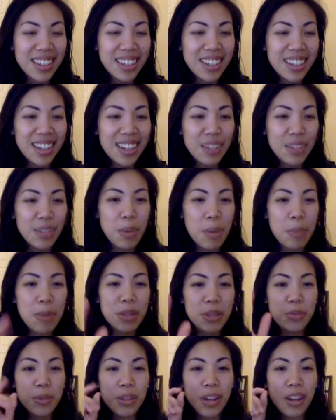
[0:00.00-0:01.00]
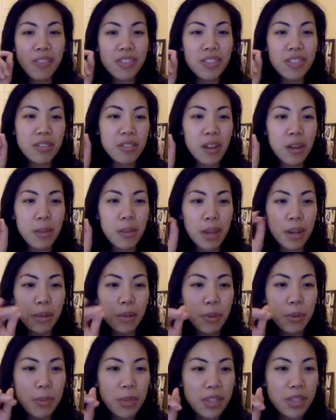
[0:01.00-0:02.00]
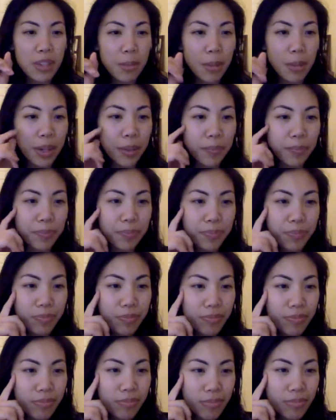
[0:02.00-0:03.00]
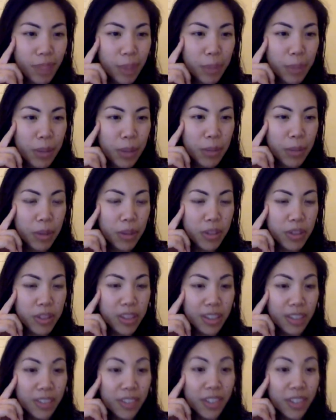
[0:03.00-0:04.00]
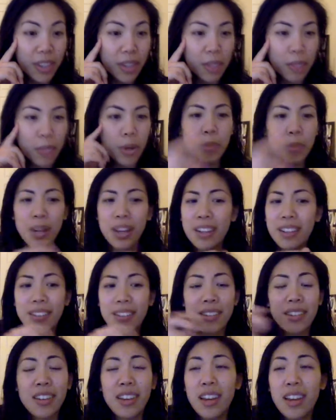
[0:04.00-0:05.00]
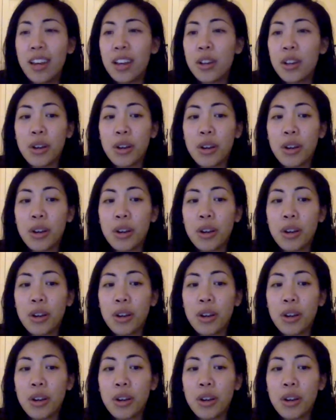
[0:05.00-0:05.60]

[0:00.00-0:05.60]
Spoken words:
I'm doing my best to read every single comment. I don't want to miss anybody. Piggy Mouse, living in the moment. Great.